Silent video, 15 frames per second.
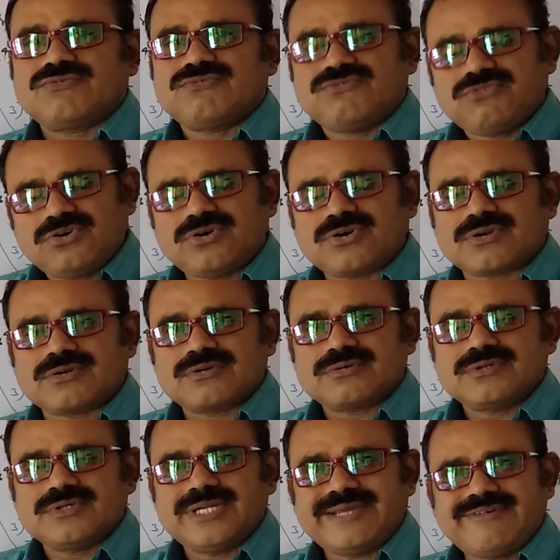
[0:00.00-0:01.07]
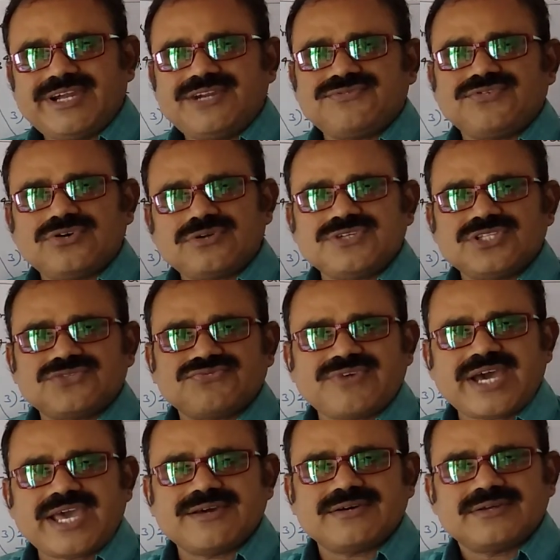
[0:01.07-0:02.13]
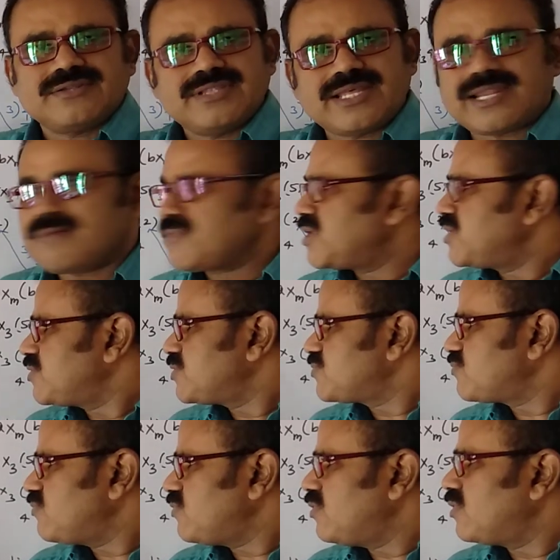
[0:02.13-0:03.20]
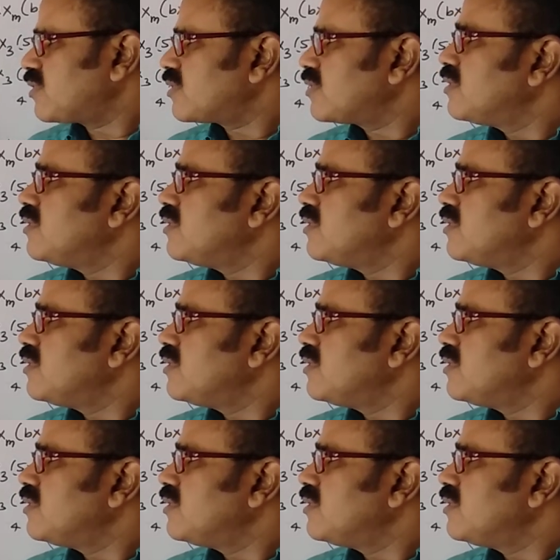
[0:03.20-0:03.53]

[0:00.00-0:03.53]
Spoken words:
4. Divide 4 with 5. The remainder is 4.